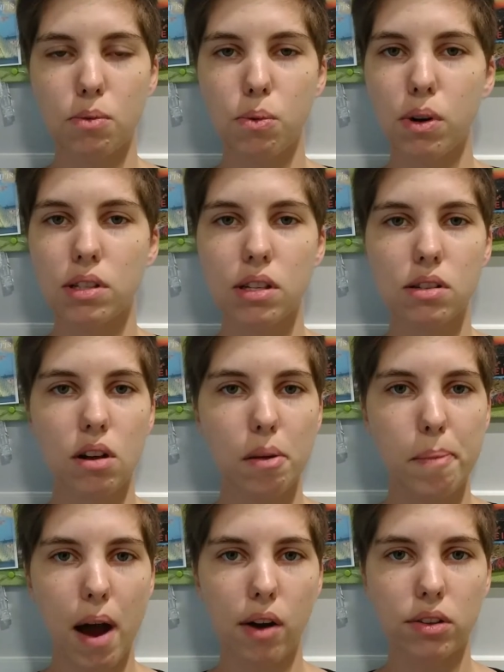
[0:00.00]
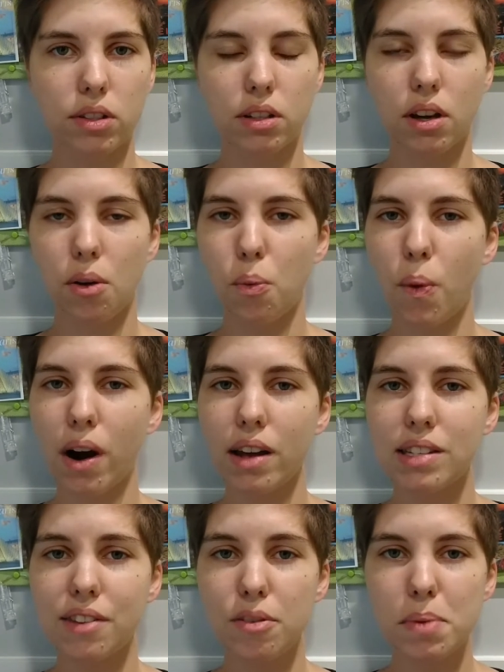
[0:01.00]
what is this all about? Why
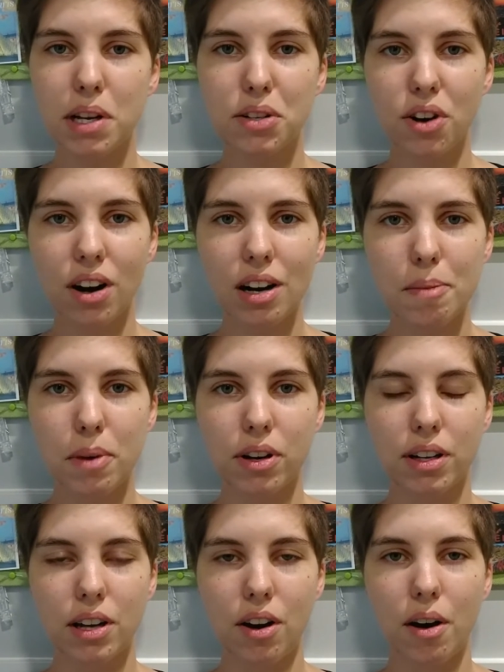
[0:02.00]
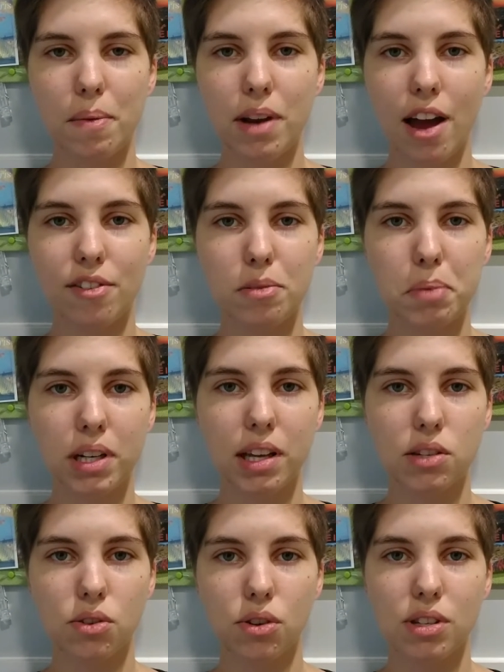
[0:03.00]
is everybody talking about it now? I mean, everybody
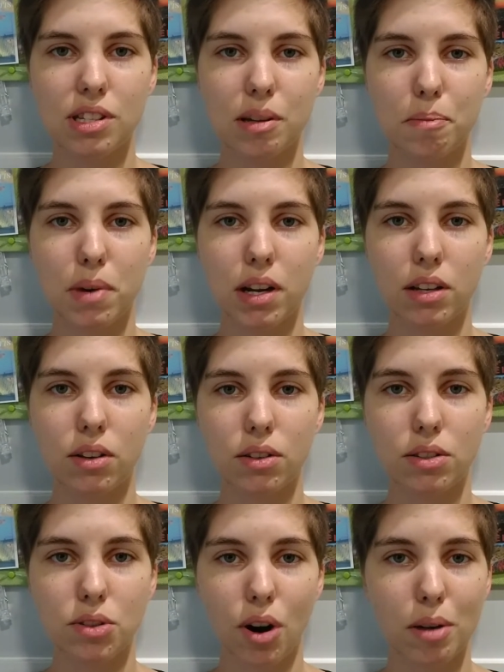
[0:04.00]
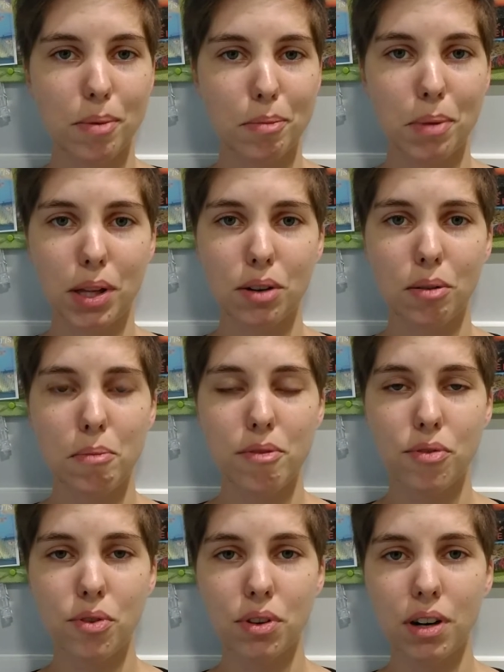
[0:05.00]
has heard somebody talk about Bitcoin
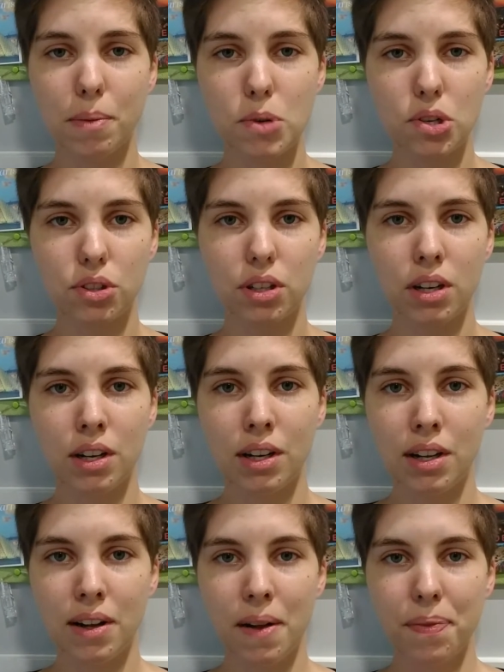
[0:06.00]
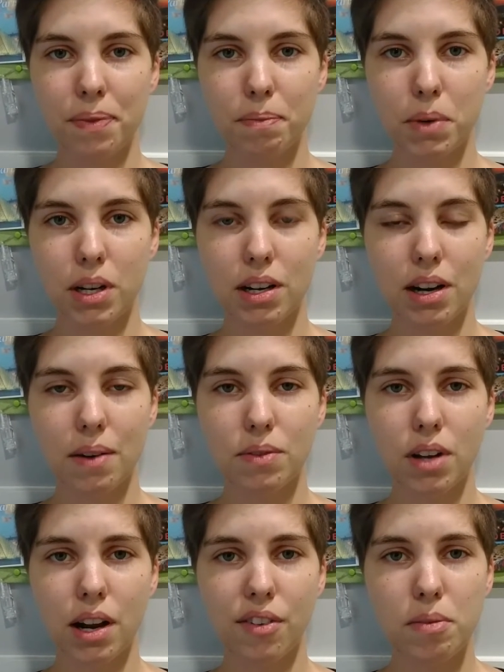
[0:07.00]
before, I'm sure, but
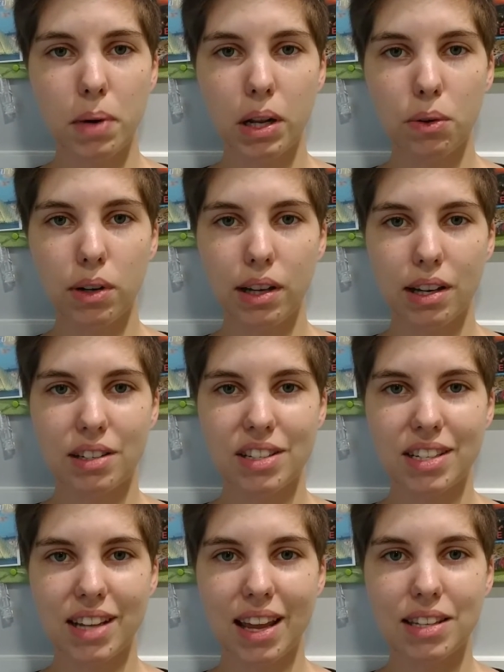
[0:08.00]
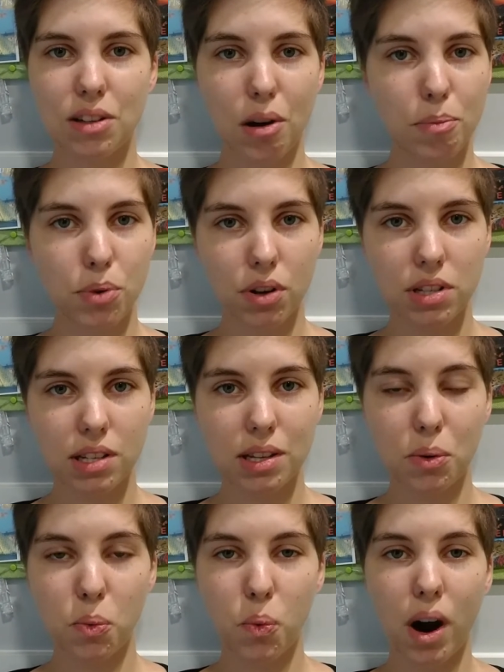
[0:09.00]
not everybody really understands the whole process
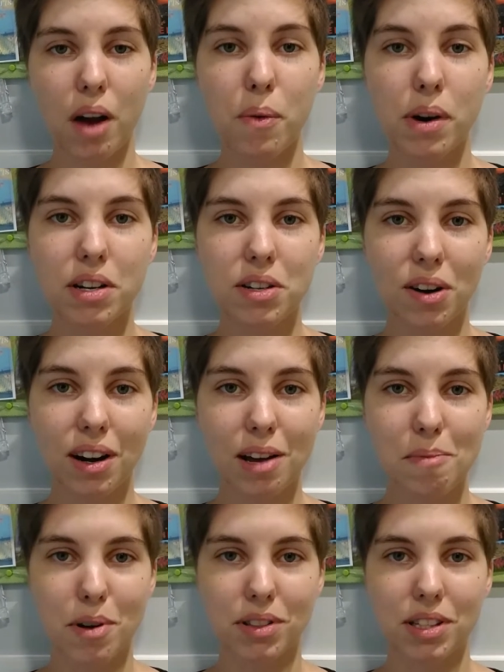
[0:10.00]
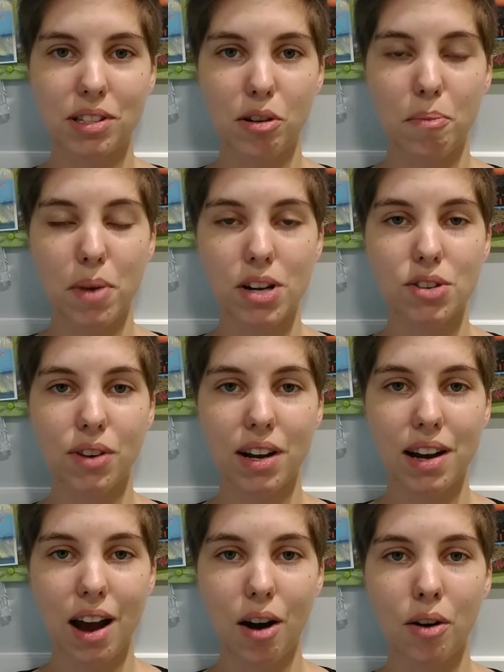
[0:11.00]
and why we're talking about this so much right
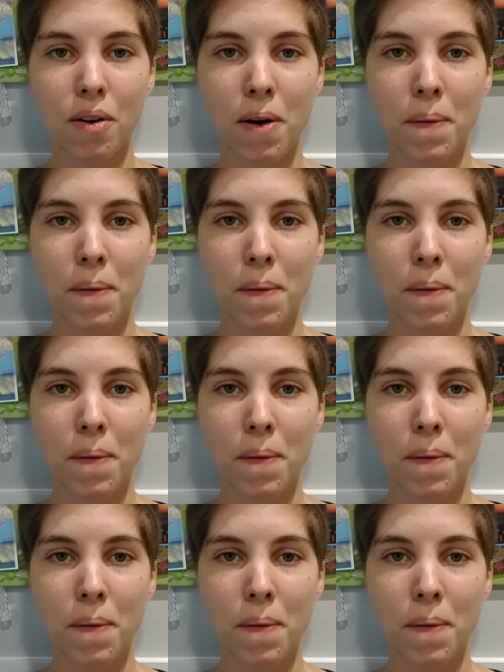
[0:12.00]
now,